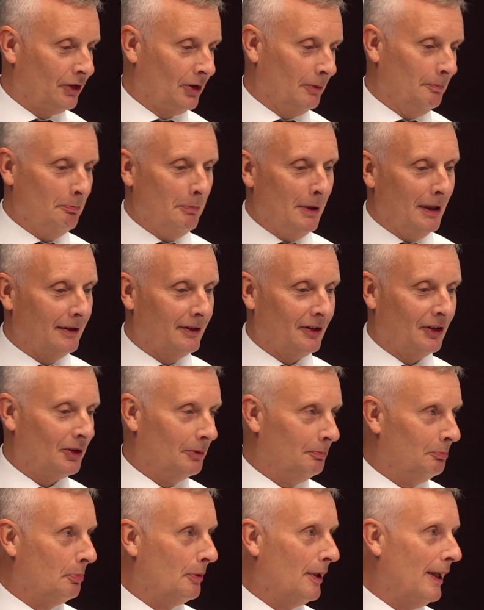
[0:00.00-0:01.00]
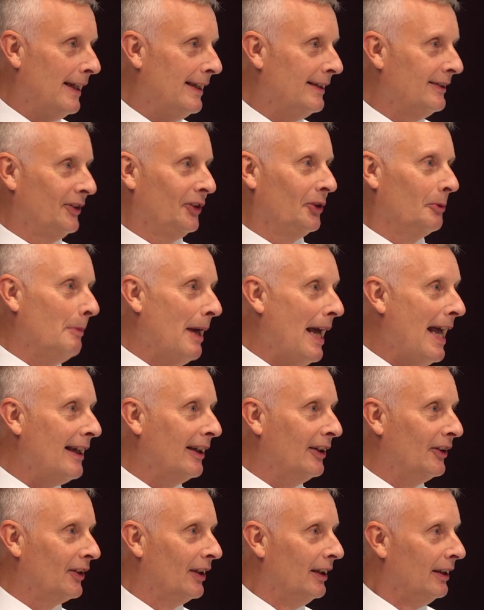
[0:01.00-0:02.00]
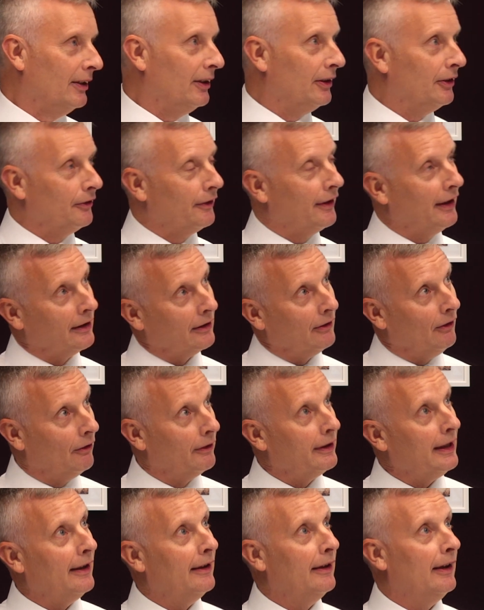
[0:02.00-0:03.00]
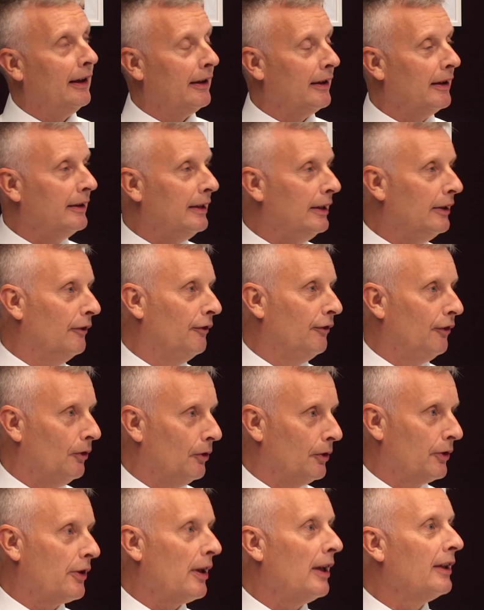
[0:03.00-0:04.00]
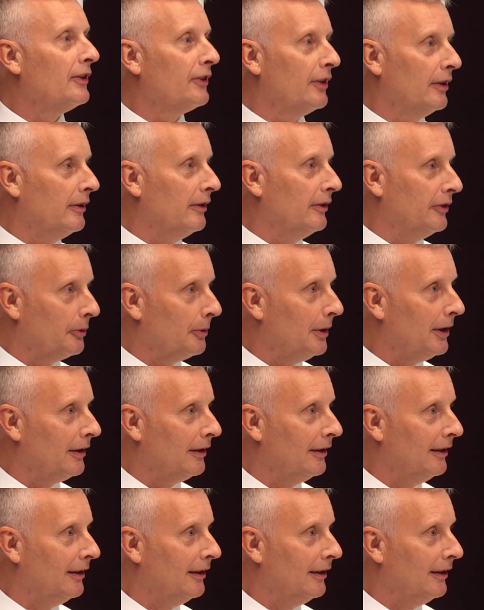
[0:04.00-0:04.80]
milk, some bread, some eggs, you don't think, oh yeah, and I need a Ford Transit as well.